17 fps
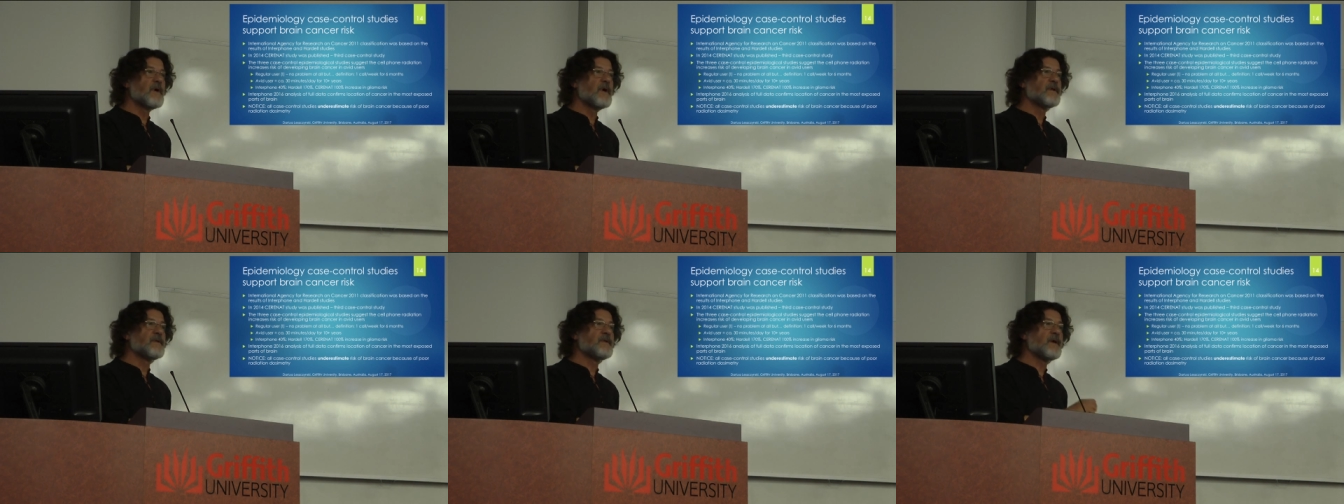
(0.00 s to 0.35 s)

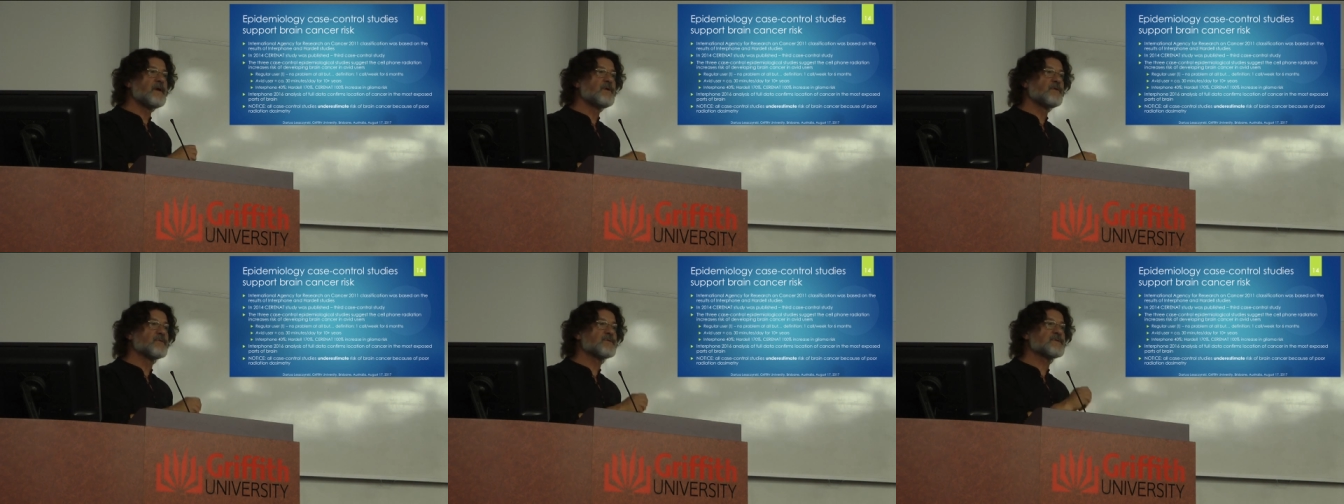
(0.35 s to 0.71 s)
They
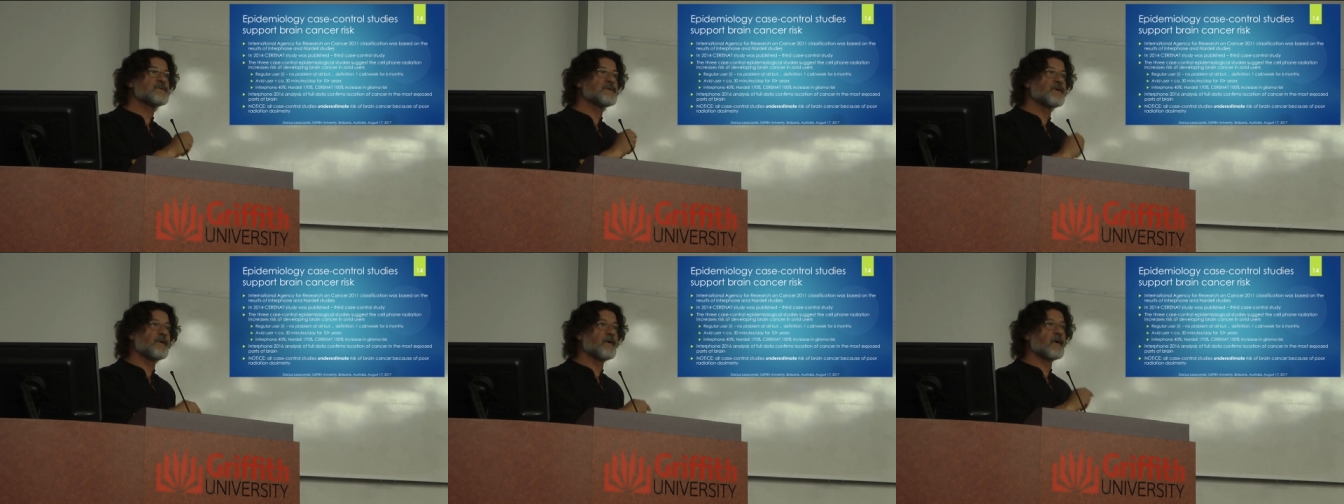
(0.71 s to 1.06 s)
use
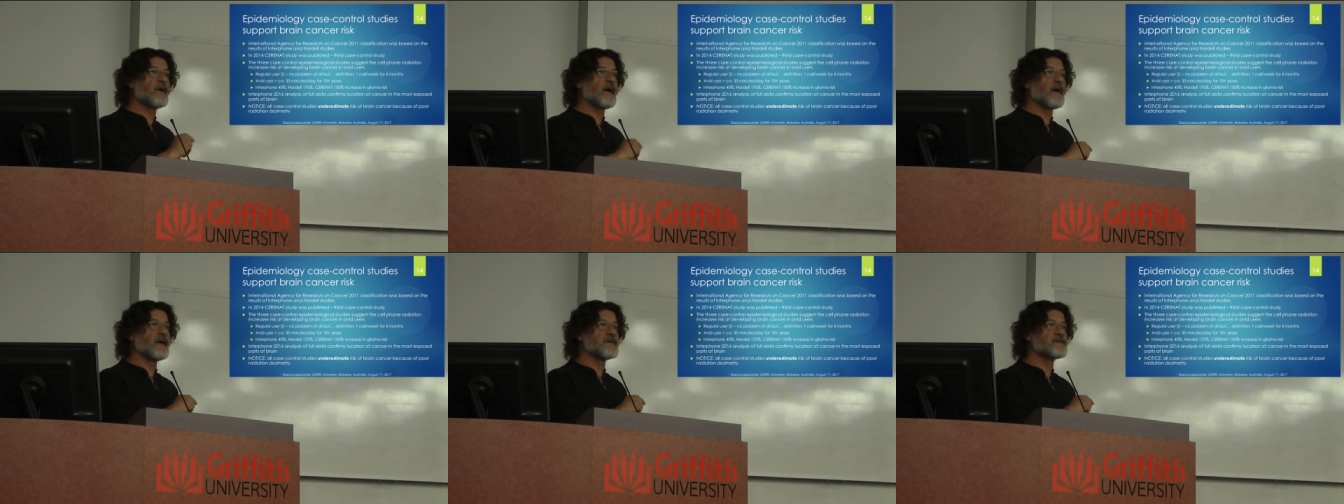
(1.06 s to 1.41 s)

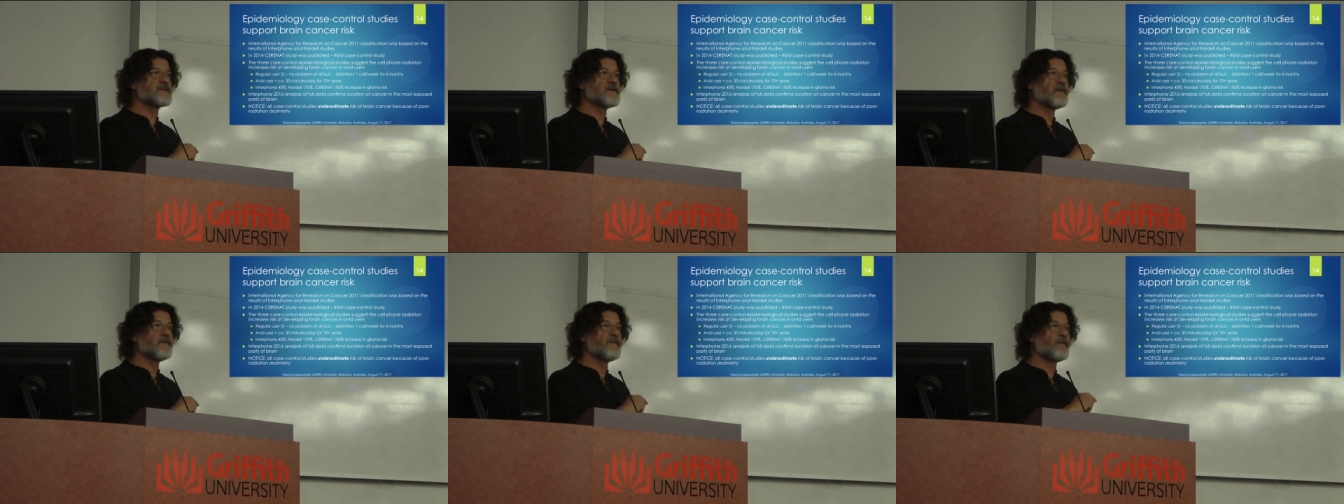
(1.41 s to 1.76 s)
surrogates
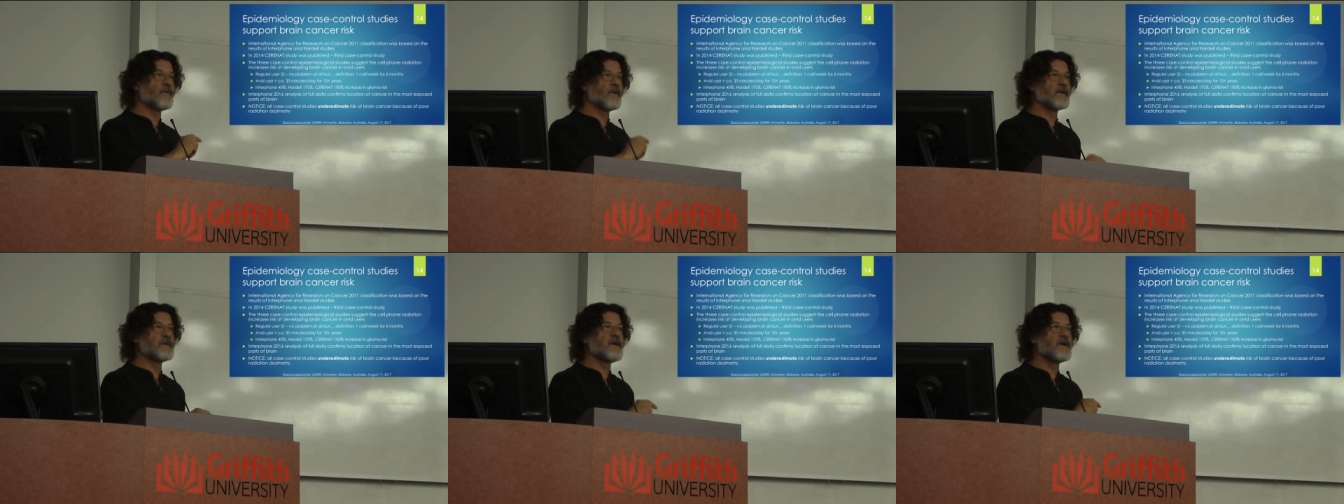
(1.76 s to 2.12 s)
for
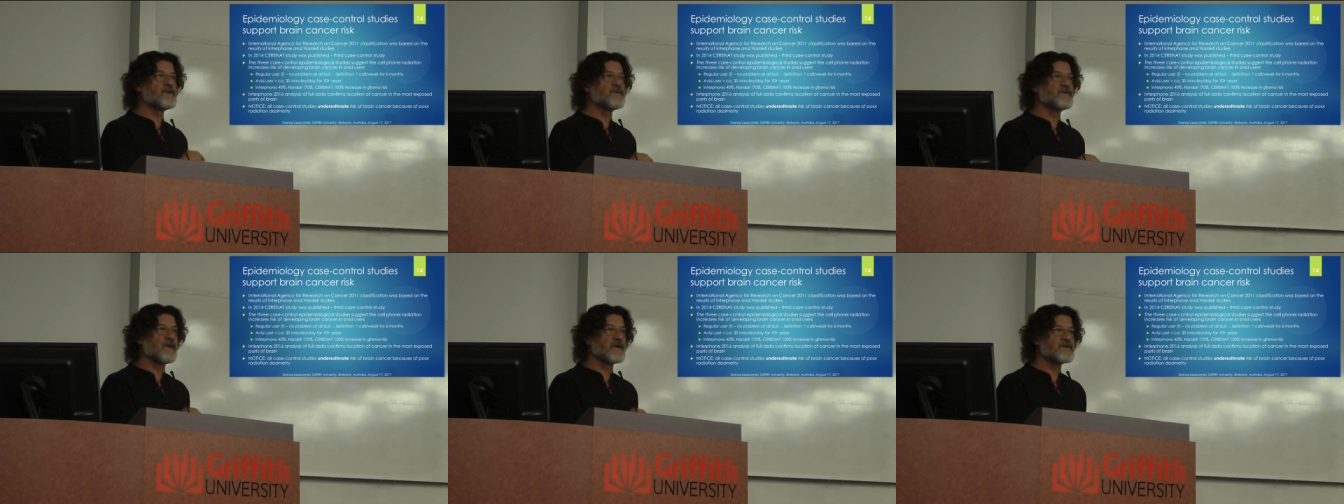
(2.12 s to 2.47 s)

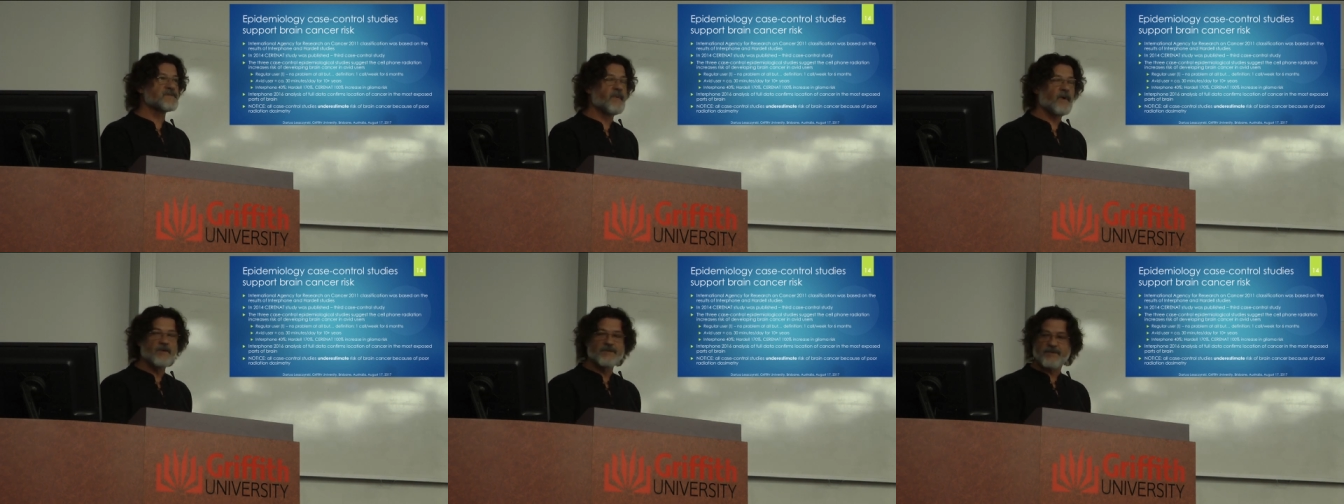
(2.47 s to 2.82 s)
radiation
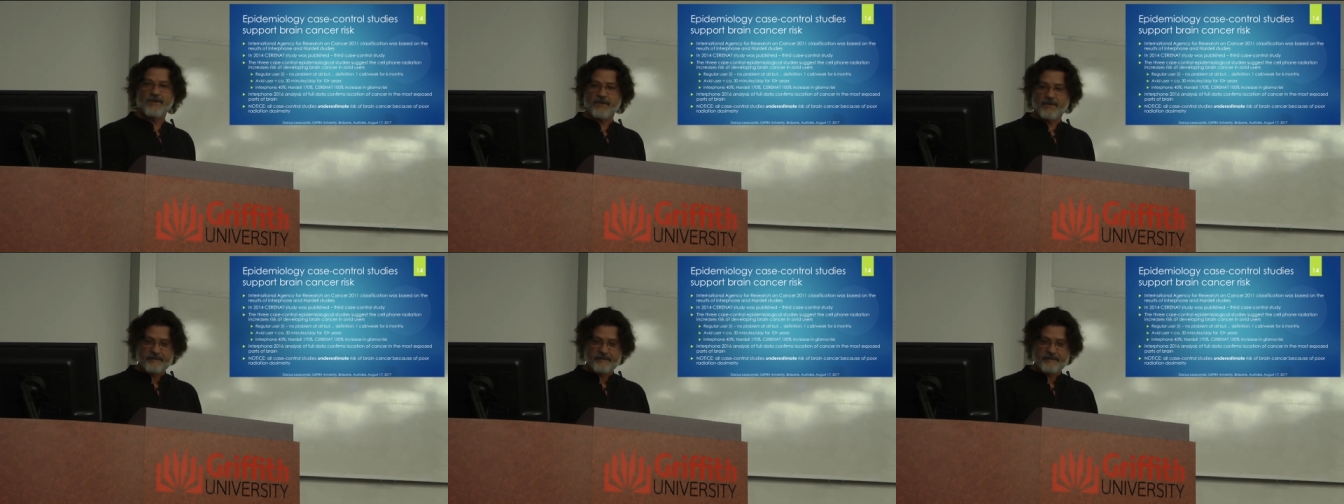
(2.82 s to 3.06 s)
exposure.